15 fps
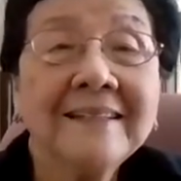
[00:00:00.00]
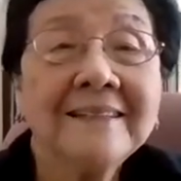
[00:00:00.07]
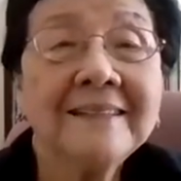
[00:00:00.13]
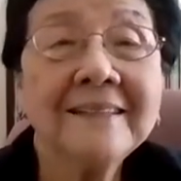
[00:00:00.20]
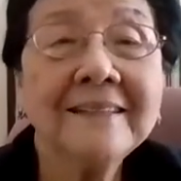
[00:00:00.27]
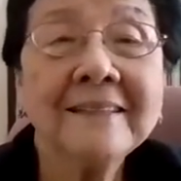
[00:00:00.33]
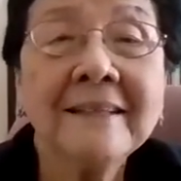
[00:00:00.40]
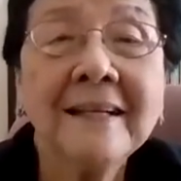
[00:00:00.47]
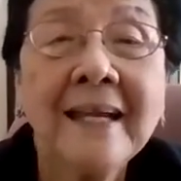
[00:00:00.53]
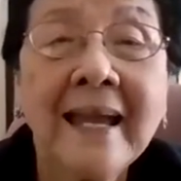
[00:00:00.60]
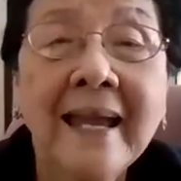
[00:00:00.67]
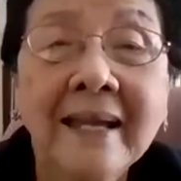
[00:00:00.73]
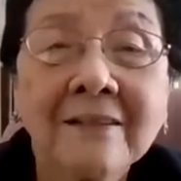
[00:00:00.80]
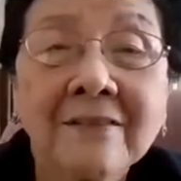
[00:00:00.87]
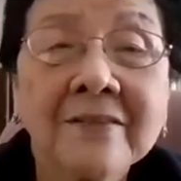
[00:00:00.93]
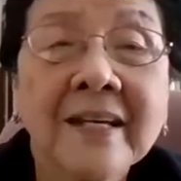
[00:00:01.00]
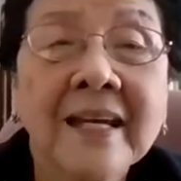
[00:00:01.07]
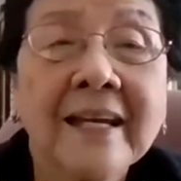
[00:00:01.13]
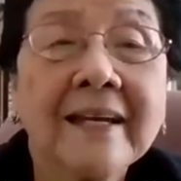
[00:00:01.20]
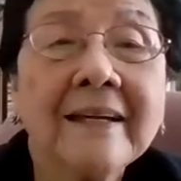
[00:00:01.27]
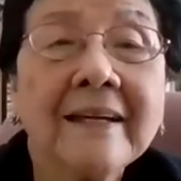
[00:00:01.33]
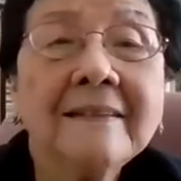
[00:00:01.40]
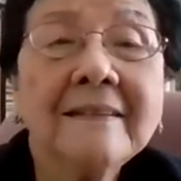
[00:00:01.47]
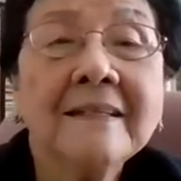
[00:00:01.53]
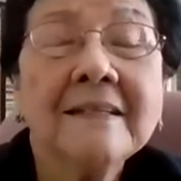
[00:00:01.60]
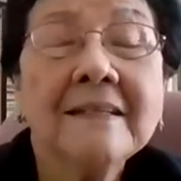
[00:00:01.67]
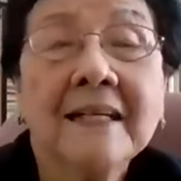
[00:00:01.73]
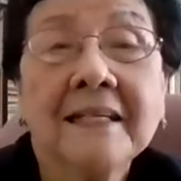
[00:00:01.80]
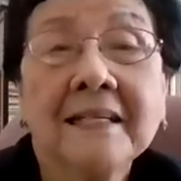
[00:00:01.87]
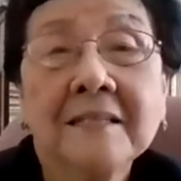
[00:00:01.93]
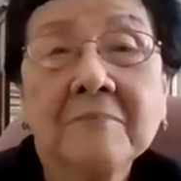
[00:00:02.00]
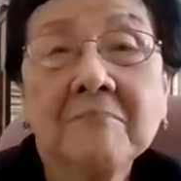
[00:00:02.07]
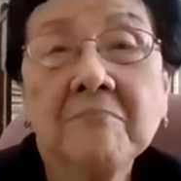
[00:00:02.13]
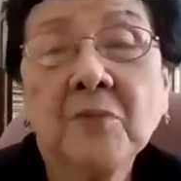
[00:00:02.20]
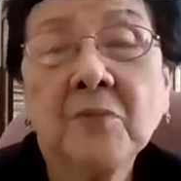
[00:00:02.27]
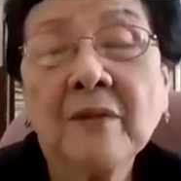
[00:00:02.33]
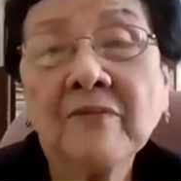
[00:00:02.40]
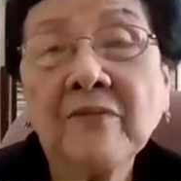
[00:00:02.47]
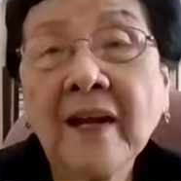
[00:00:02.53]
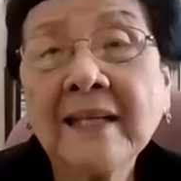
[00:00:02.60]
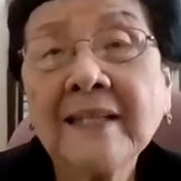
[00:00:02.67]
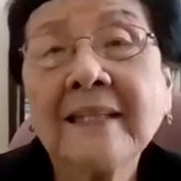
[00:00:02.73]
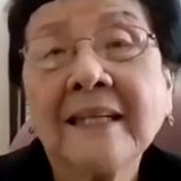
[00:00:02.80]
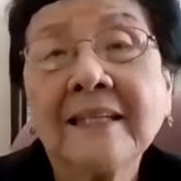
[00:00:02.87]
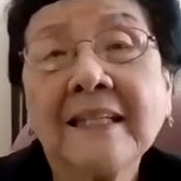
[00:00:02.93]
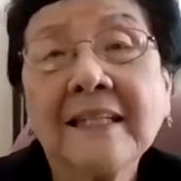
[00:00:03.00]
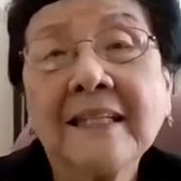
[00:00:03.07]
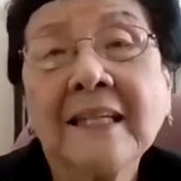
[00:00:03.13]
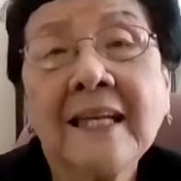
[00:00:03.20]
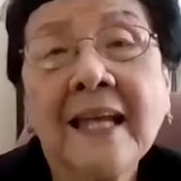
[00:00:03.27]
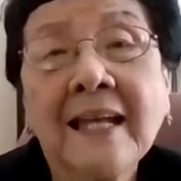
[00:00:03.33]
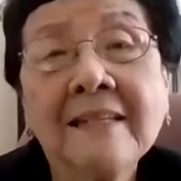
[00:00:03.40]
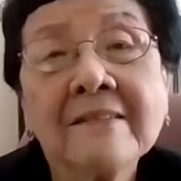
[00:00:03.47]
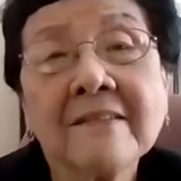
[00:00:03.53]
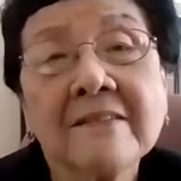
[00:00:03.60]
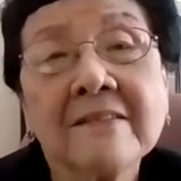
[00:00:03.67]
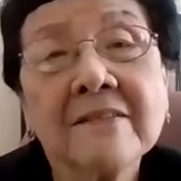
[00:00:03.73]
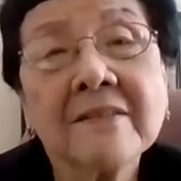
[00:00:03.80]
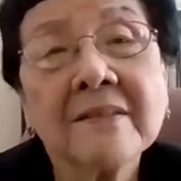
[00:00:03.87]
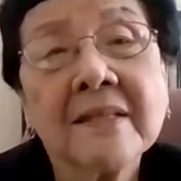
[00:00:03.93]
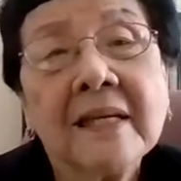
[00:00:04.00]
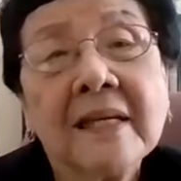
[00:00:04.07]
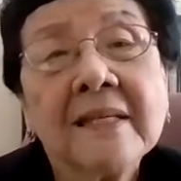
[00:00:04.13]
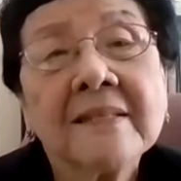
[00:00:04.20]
The healthcare, we find that in the analysis,